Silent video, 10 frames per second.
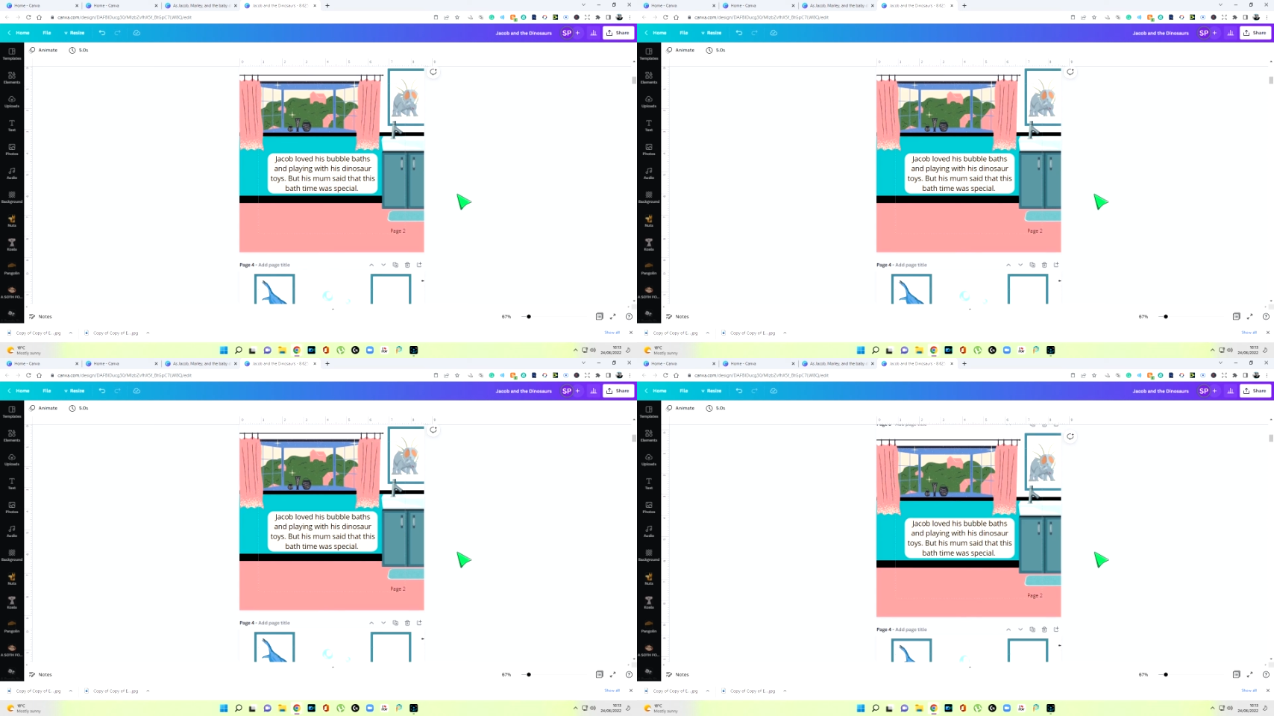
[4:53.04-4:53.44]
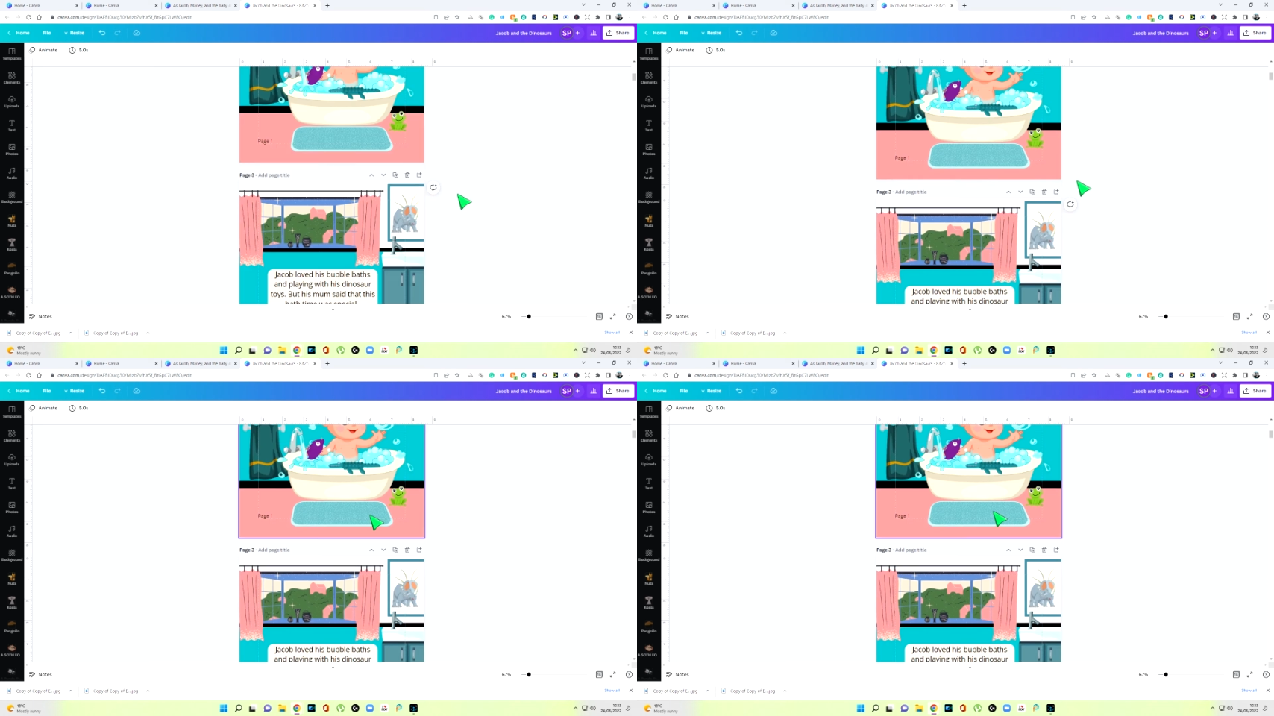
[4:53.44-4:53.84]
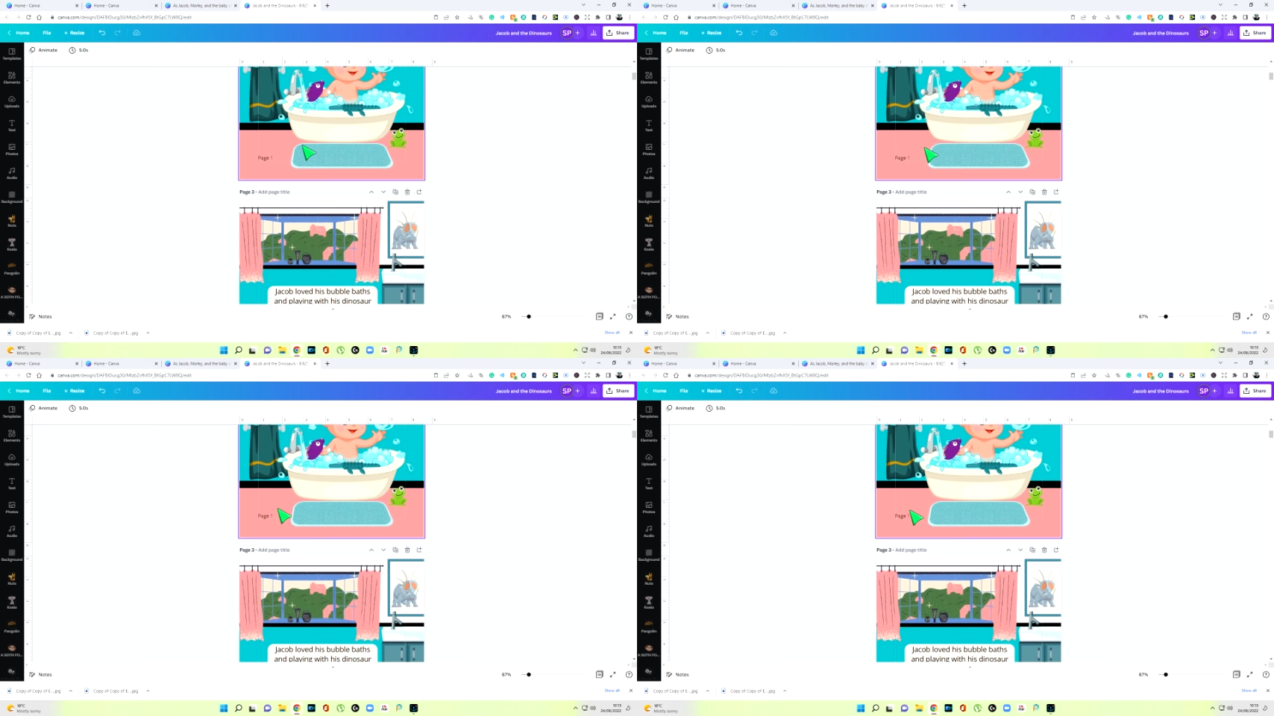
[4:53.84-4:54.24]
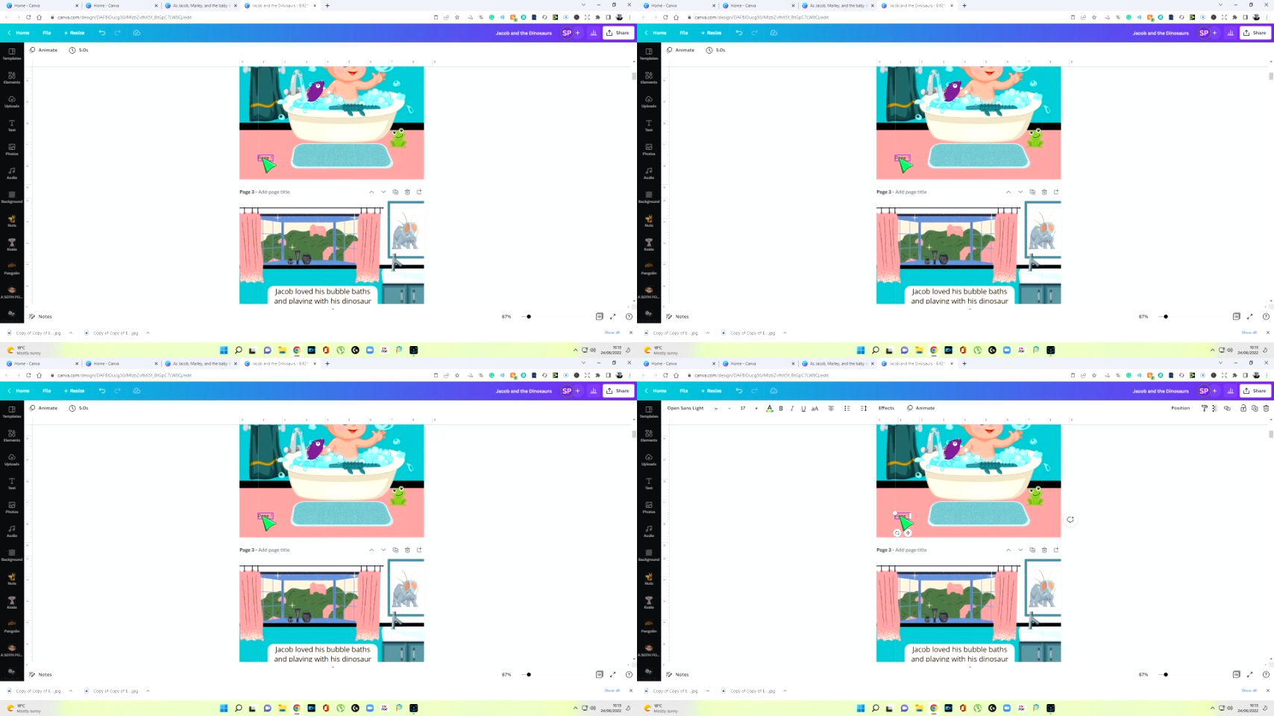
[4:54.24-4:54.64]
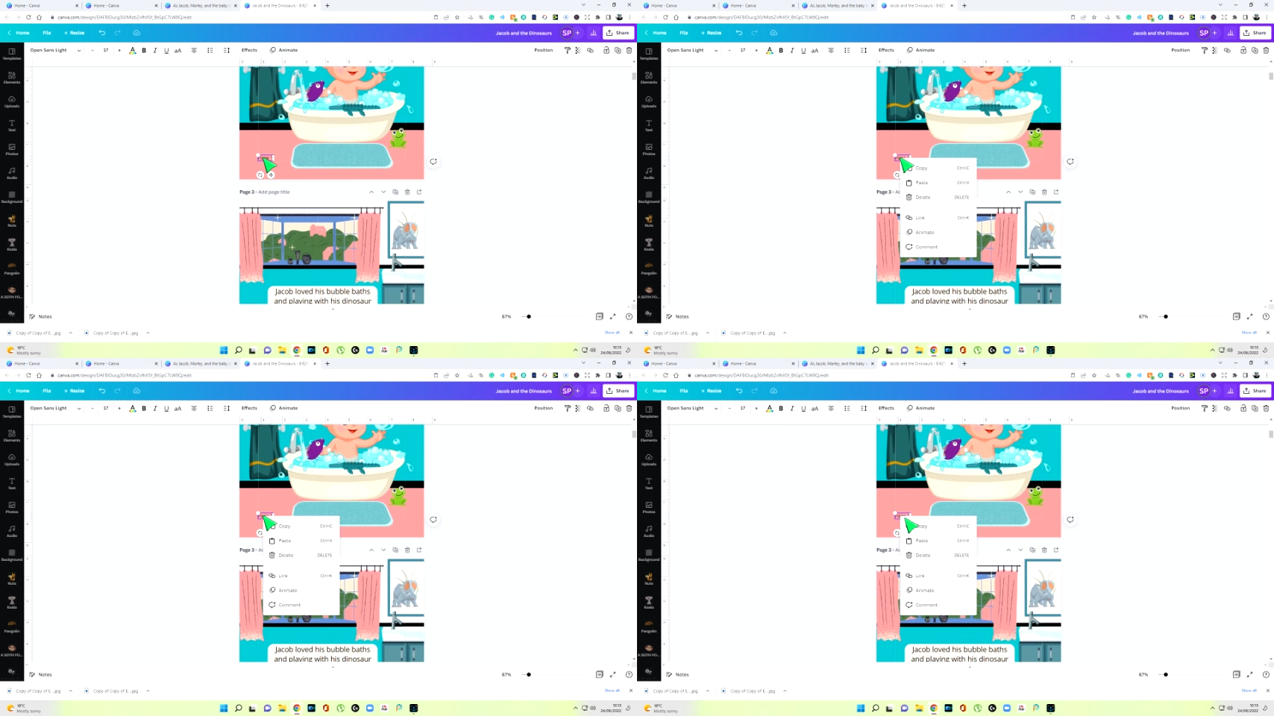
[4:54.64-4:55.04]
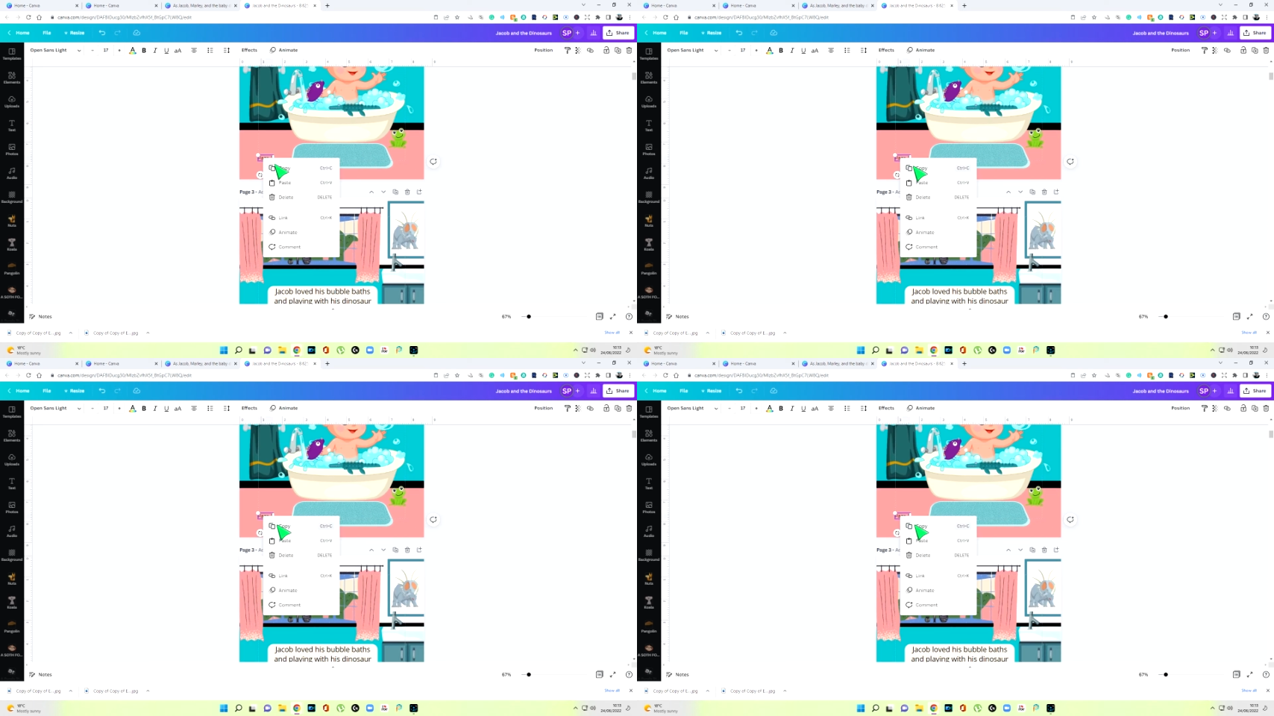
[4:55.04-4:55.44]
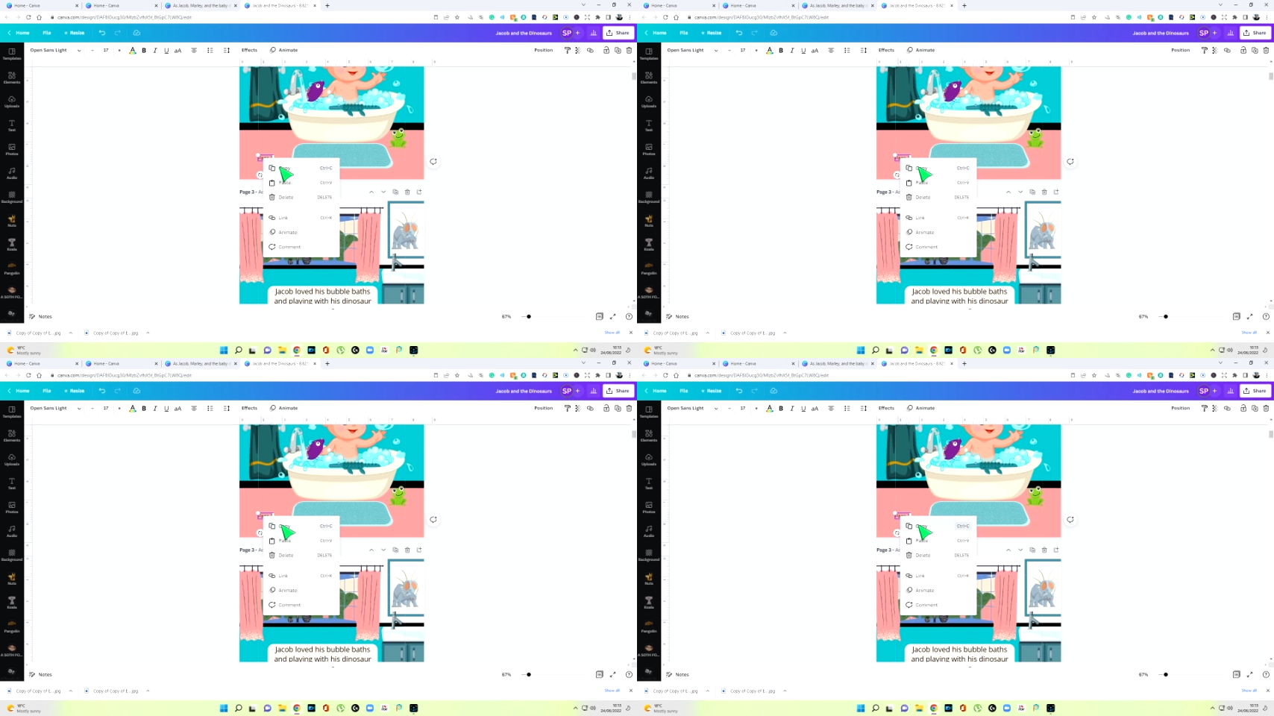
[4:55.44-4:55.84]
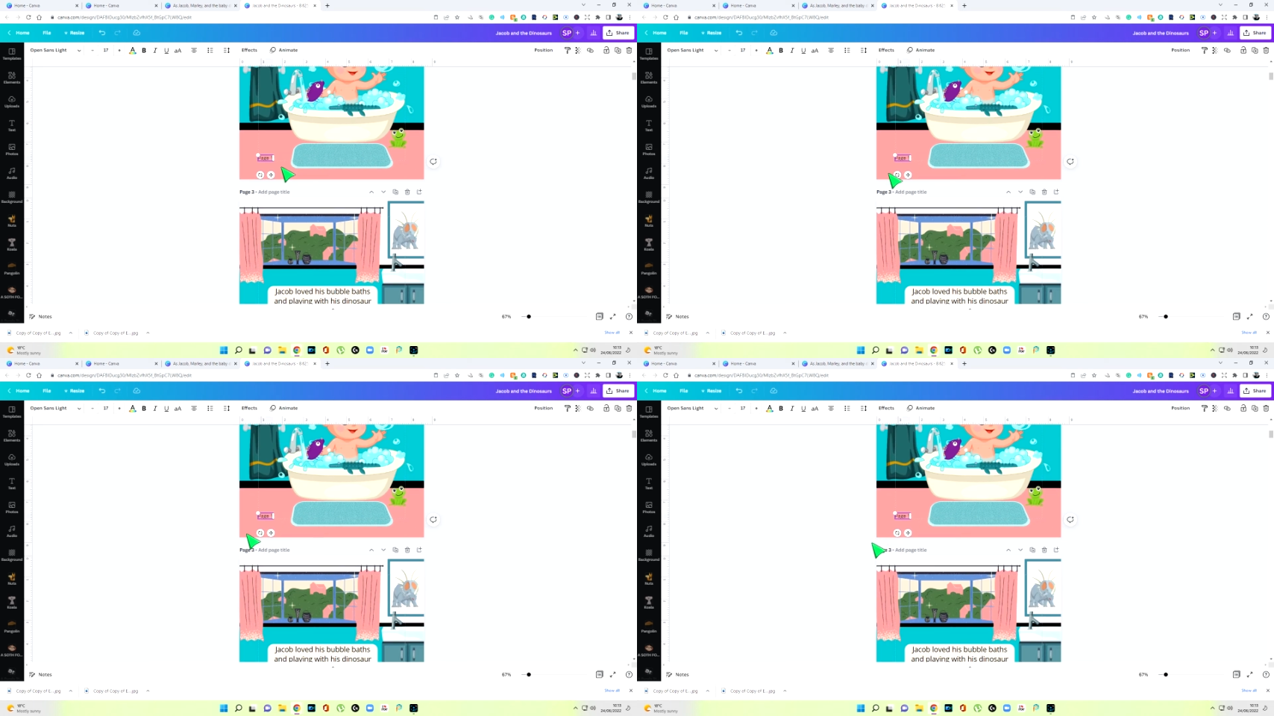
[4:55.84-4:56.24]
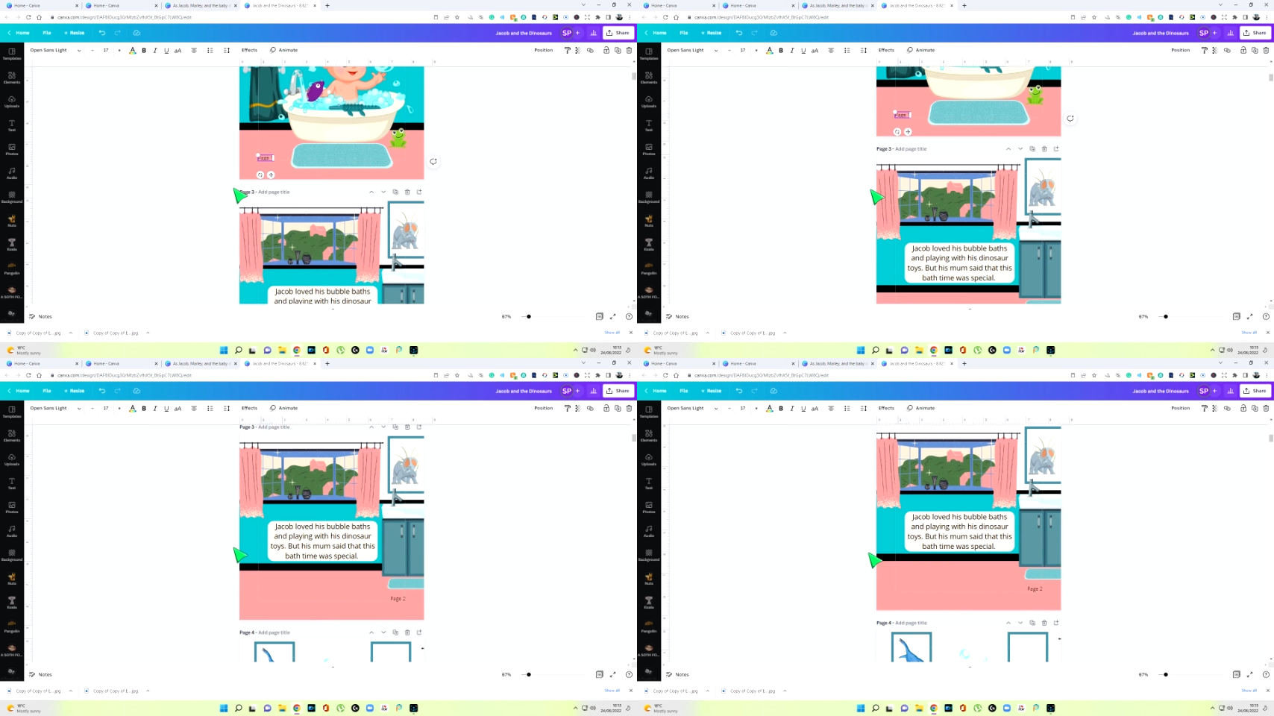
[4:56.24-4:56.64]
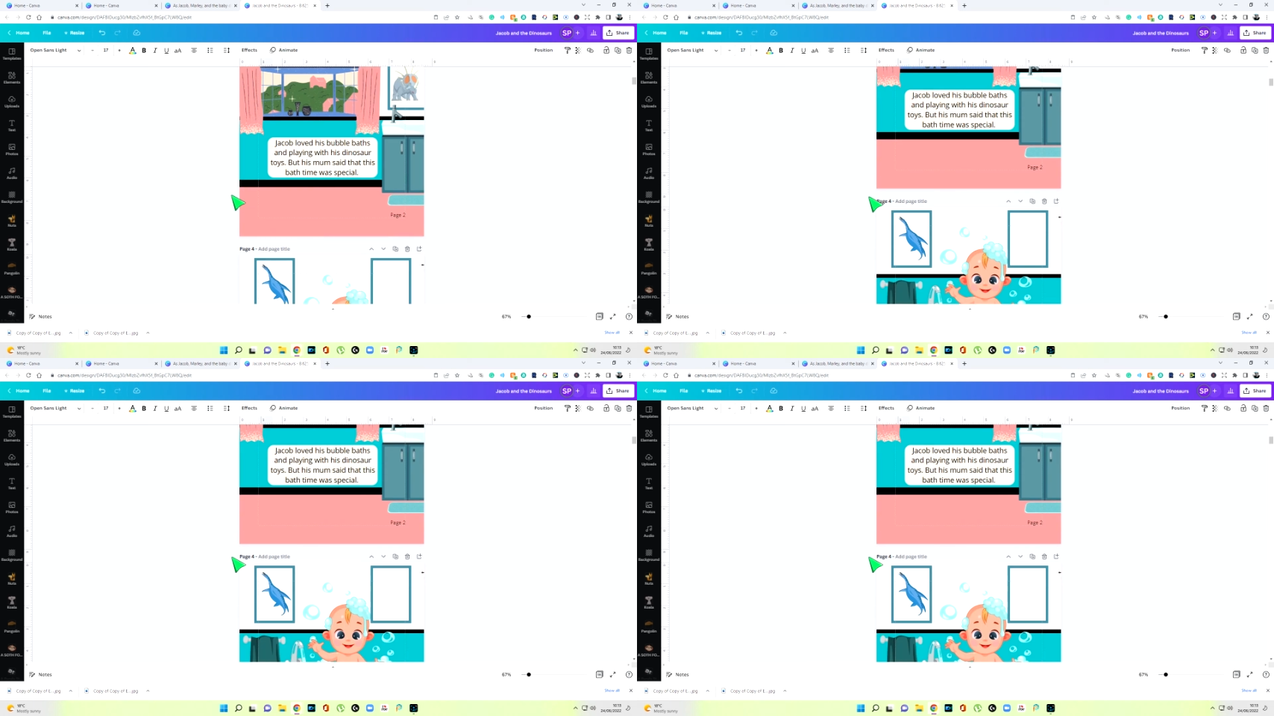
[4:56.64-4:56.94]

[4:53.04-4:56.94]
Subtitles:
No face is visible, so there are no lips to read.